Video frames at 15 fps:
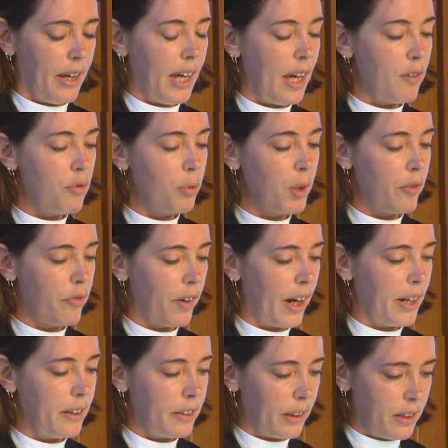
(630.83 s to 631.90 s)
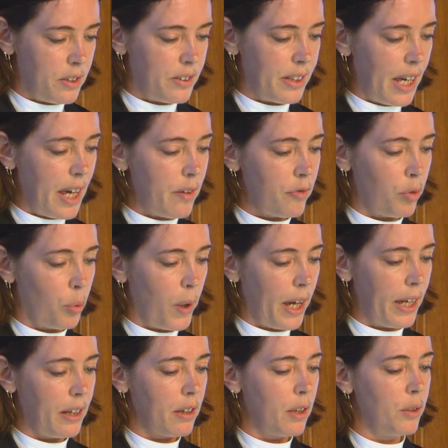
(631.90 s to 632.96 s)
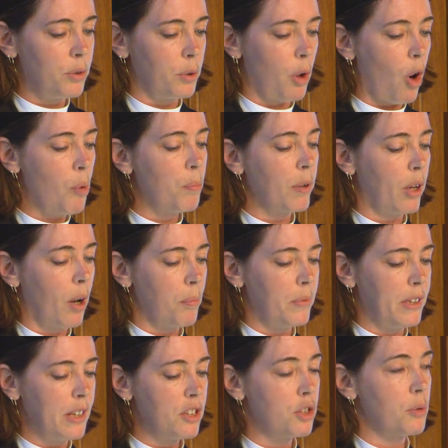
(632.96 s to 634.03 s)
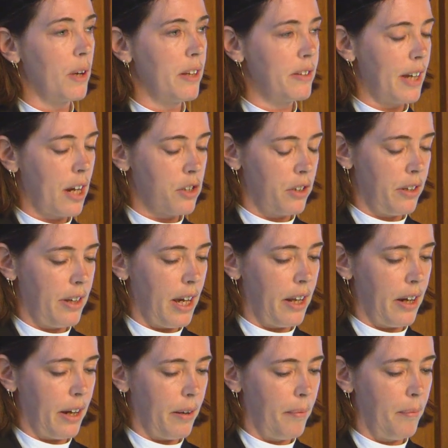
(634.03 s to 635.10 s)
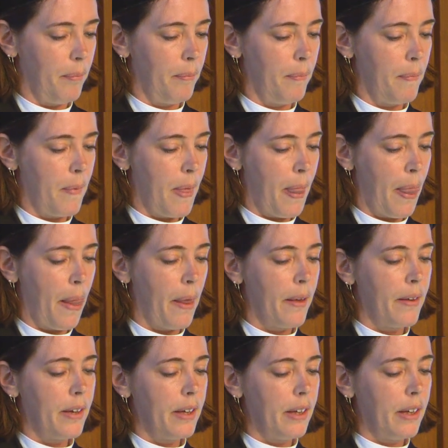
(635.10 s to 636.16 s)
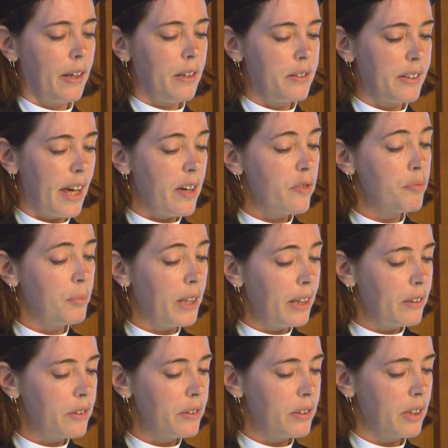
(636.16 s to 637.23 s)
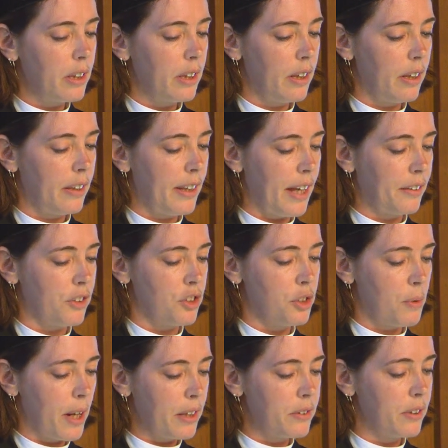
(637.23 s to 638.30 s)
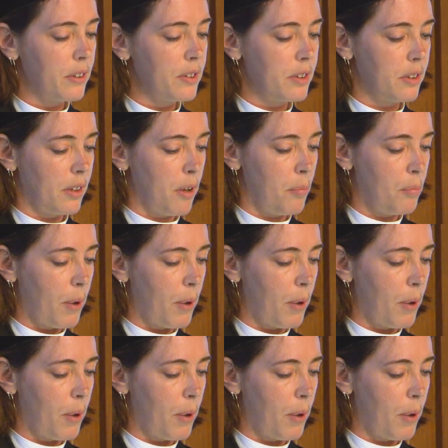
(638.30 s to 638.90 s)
if we find a safe way to open up these transaction data. Safe means that the strictest